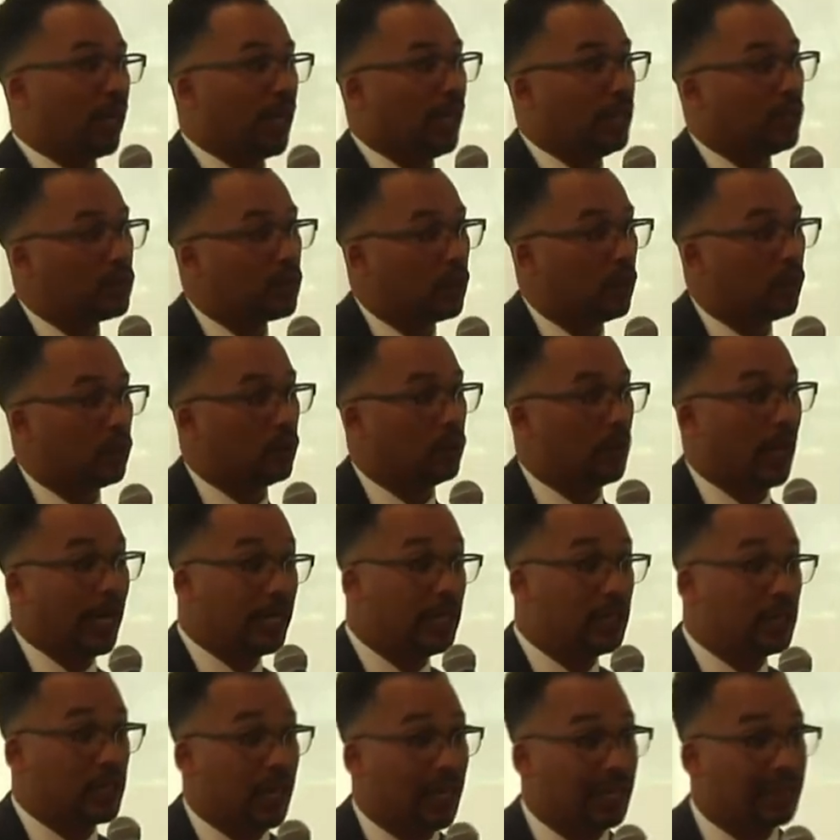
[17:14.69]
And so
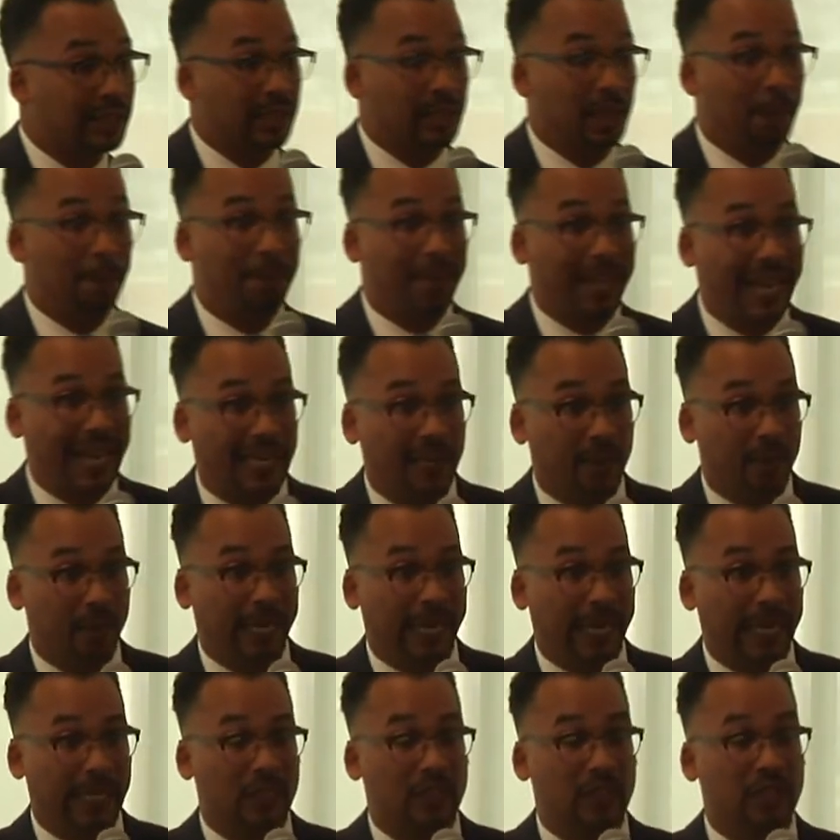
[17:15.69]
Lonnie Johnson, a black
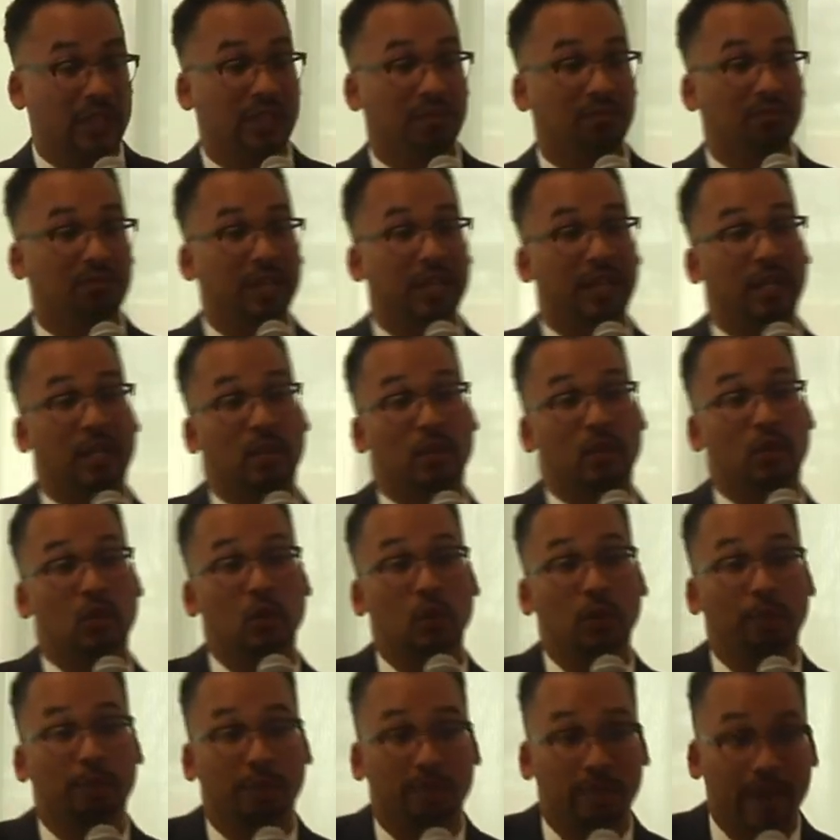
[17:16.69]
man, just invented a
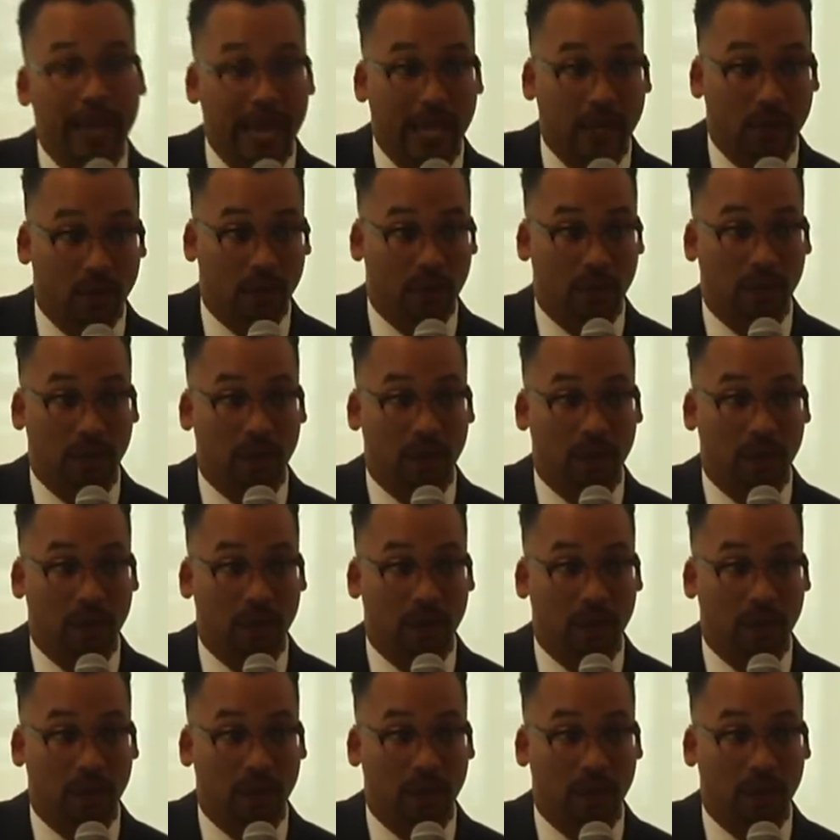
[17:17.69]
super battery.